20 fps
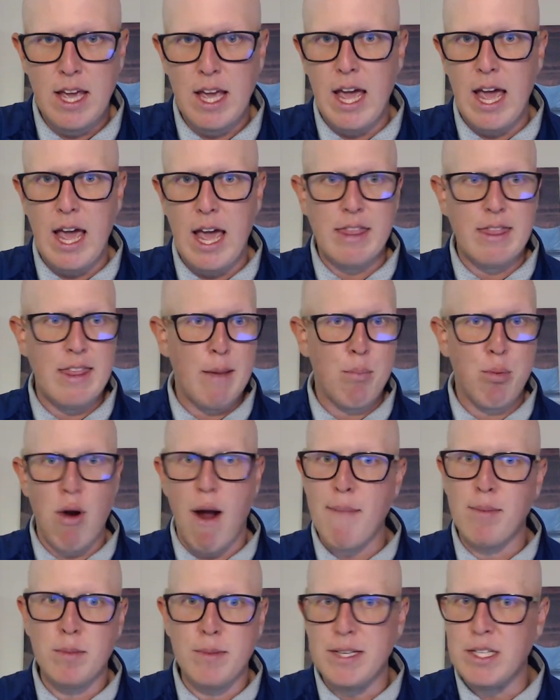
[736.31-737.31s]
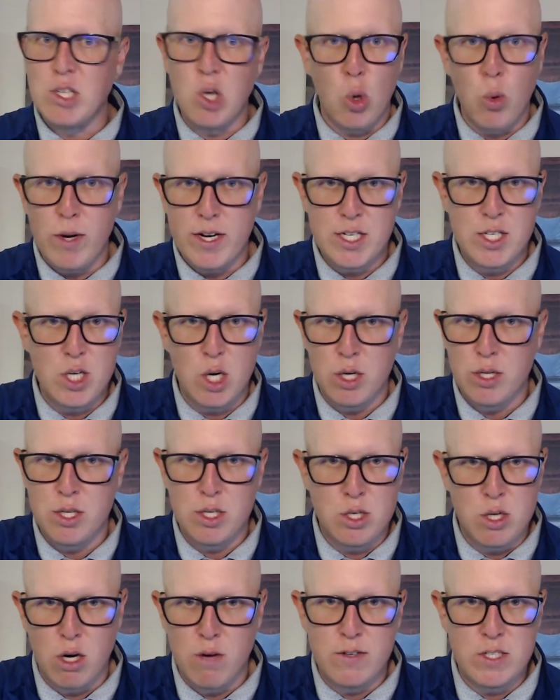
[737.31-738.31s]
And they probably don't want to start the
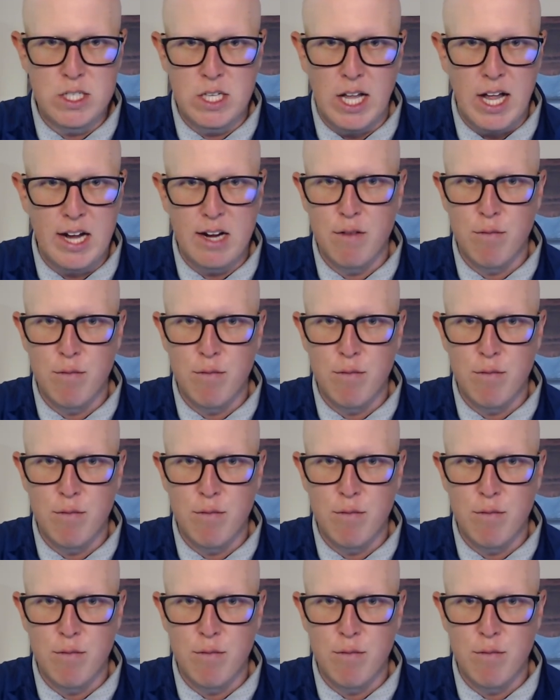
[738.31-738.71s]
service clock